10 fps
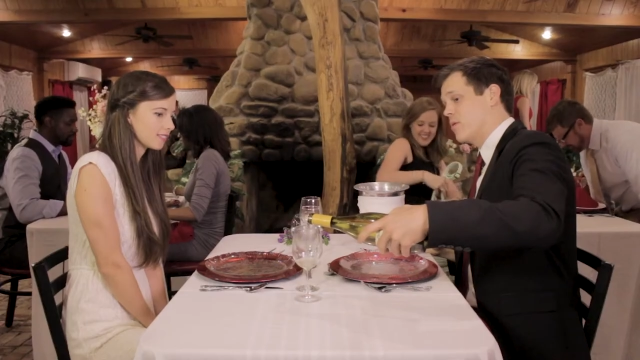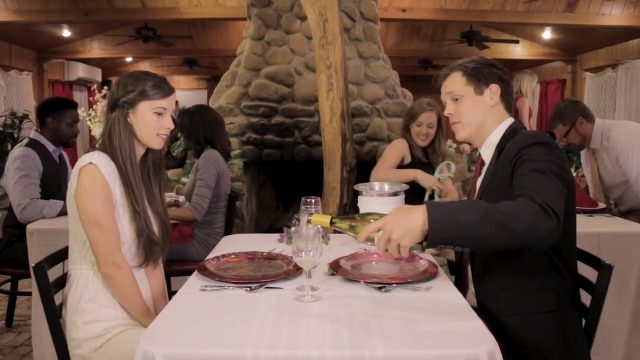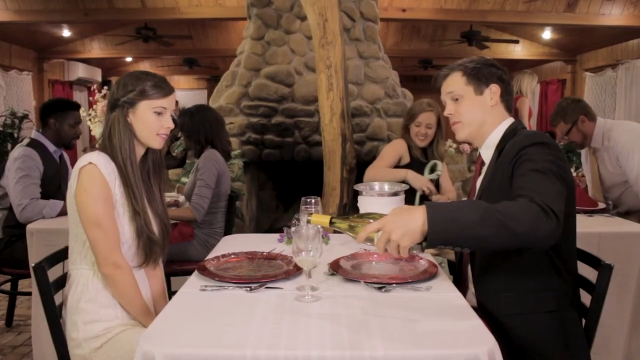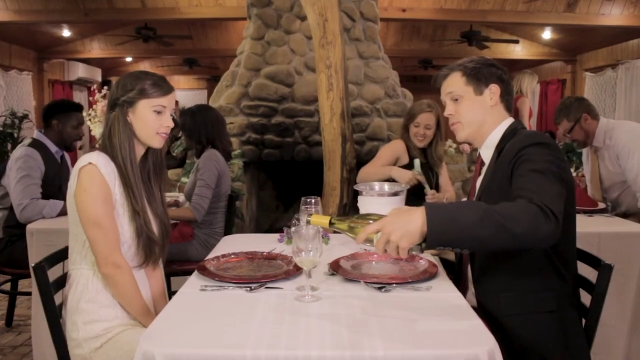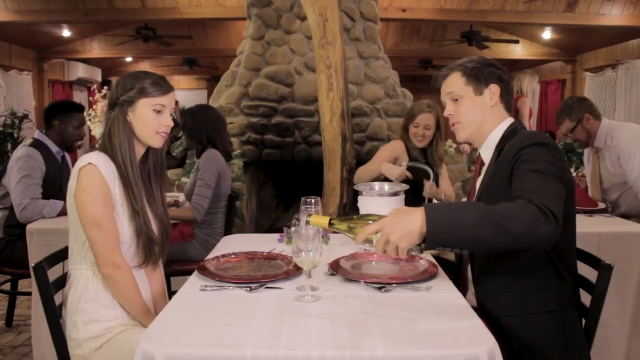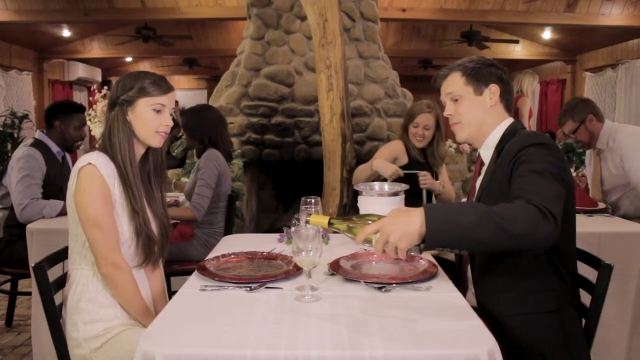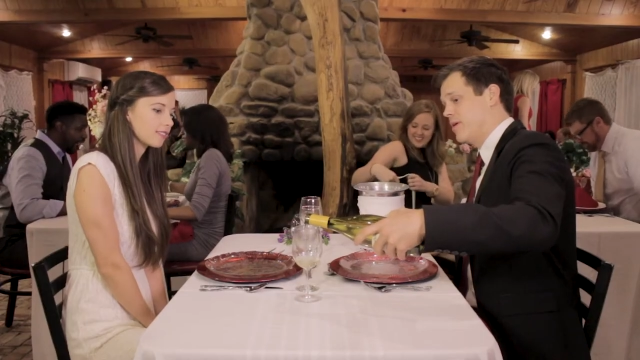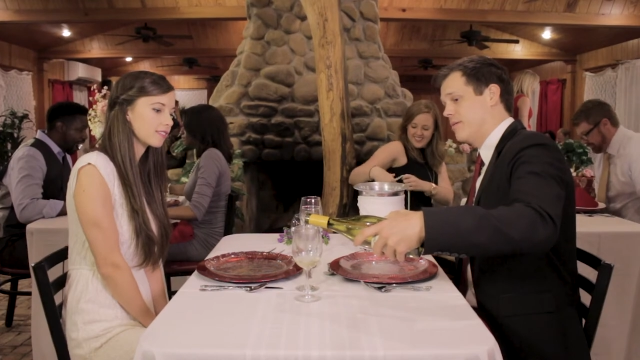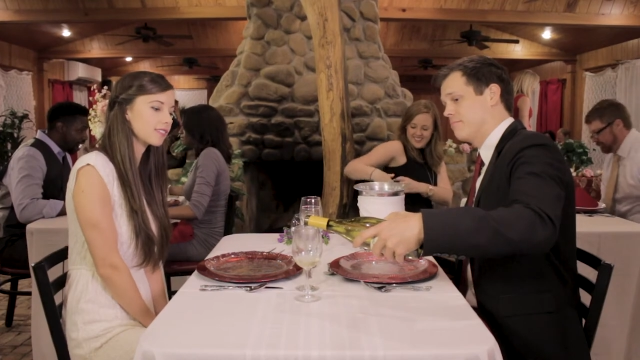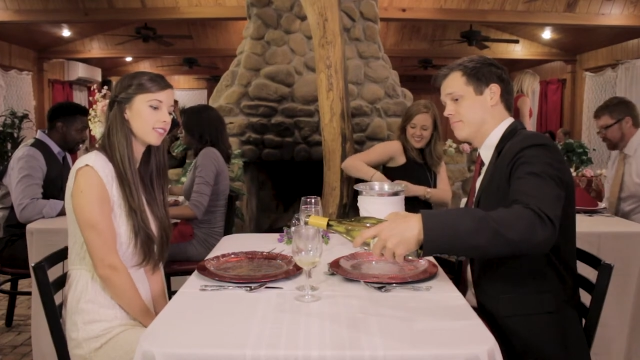Speaker 1: well with the
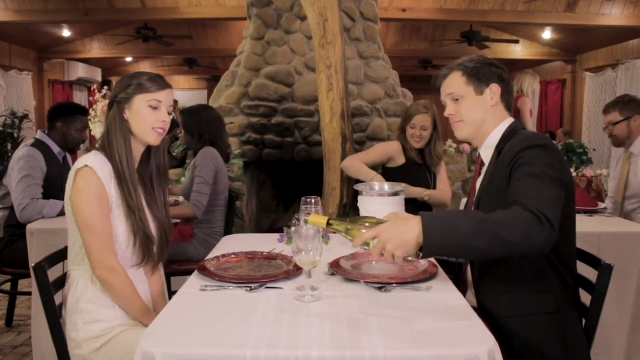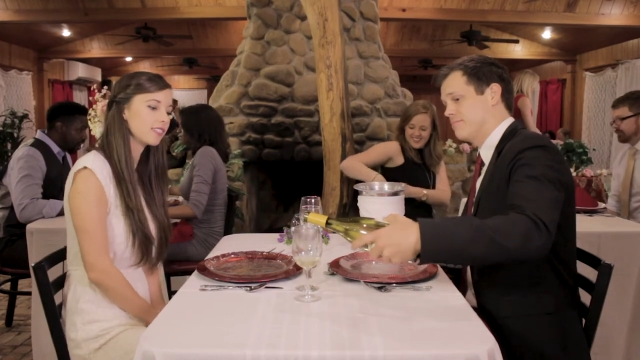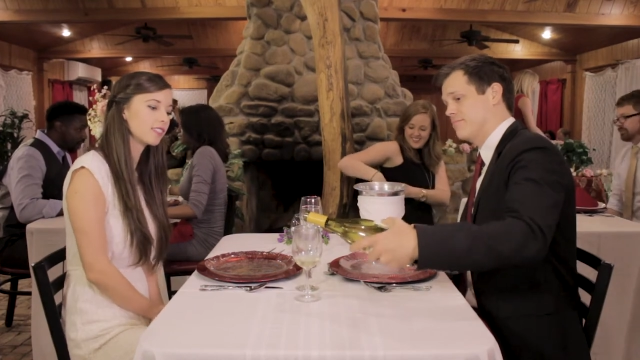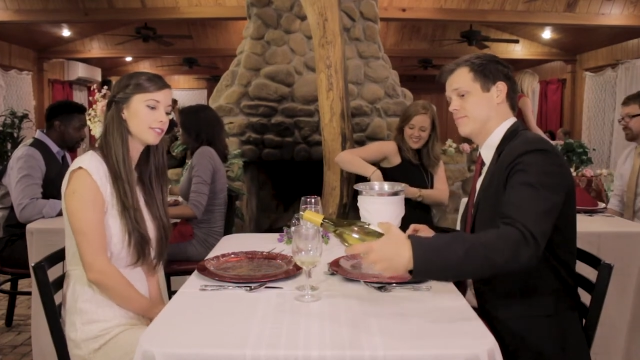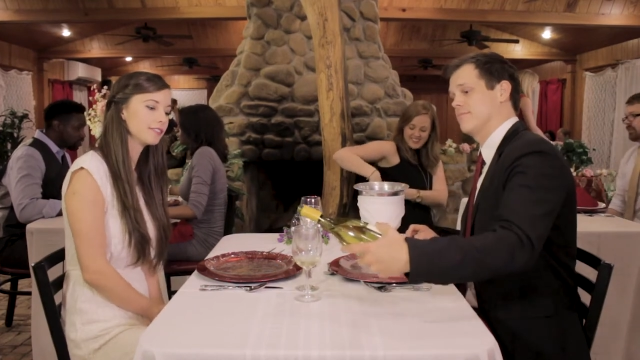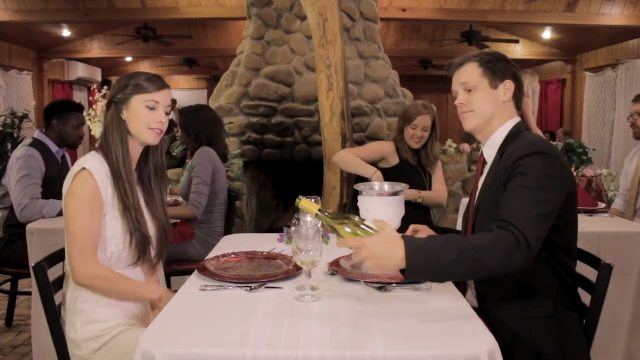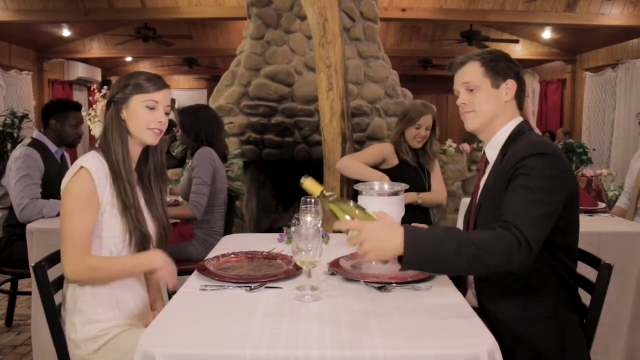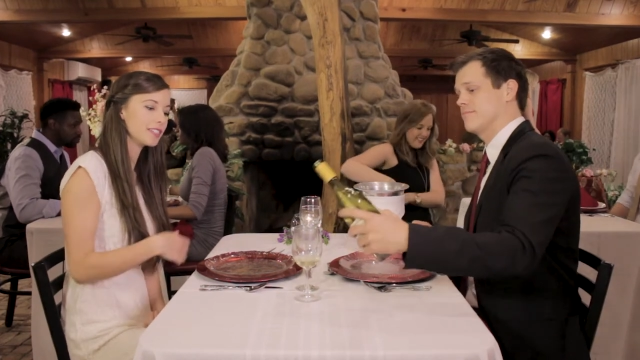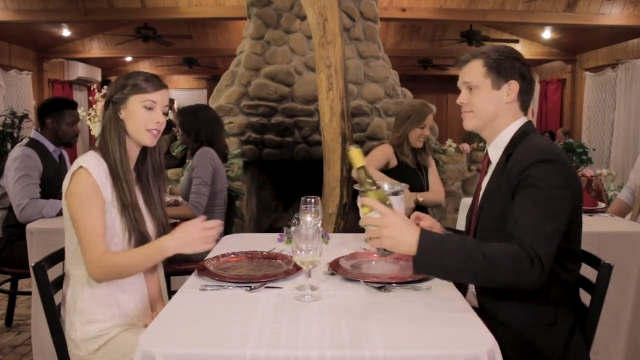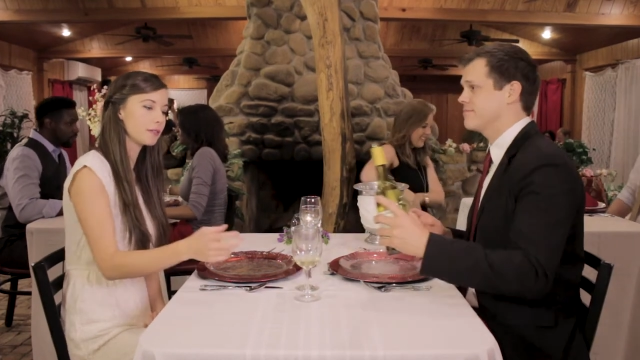bouillabaisse.
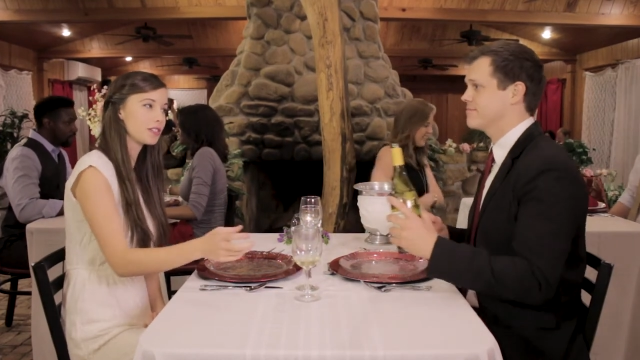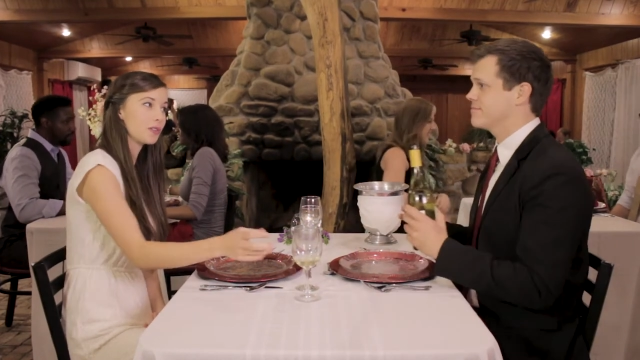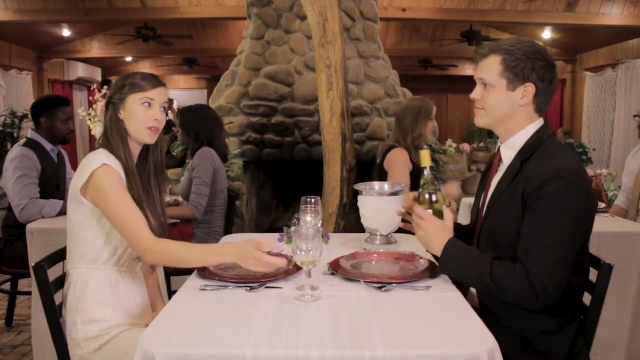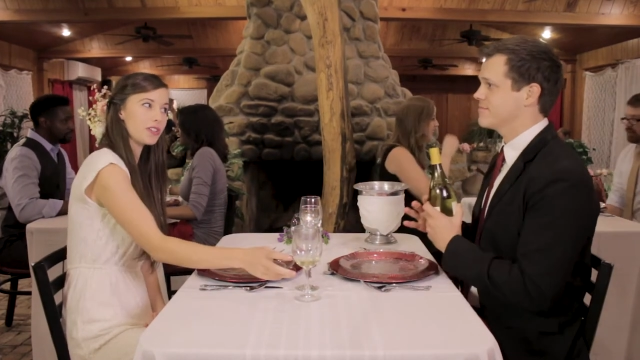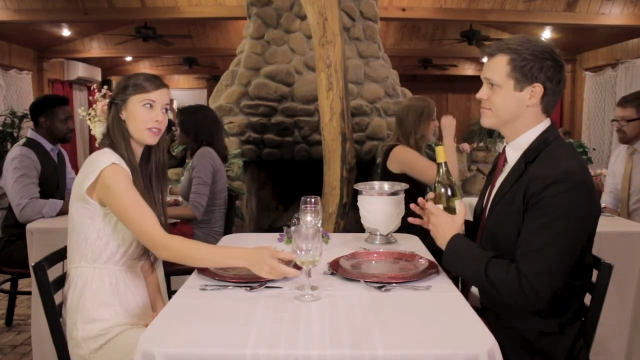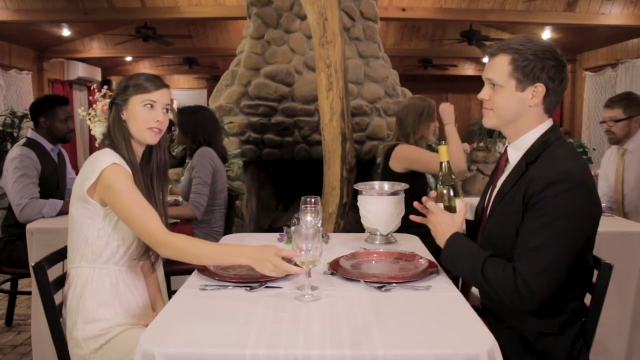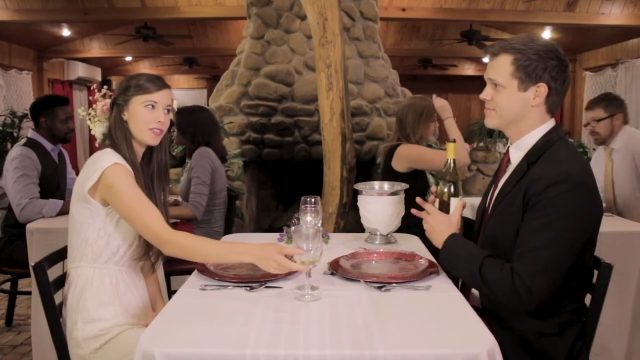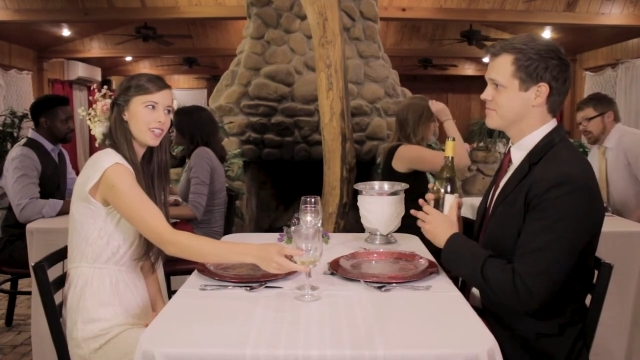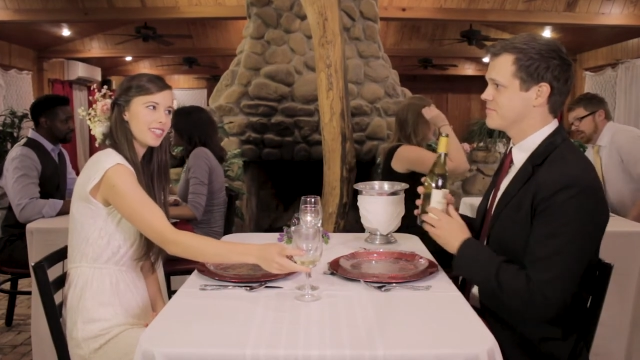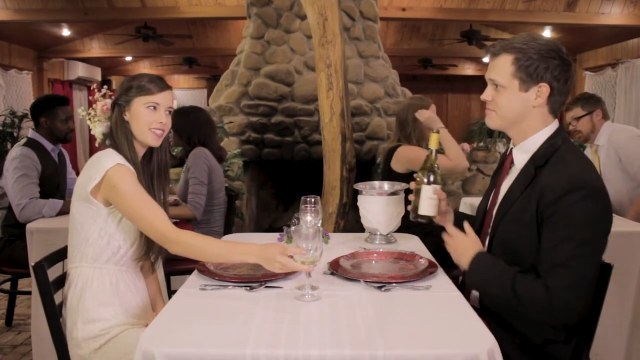
Speaker 2: Is that what you ordered
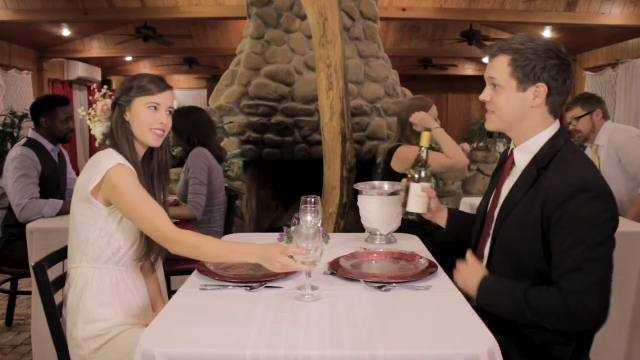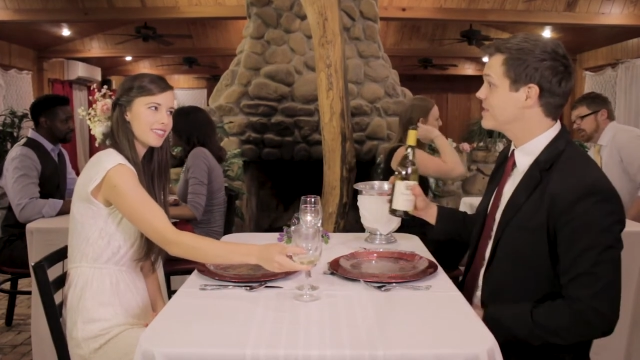for us?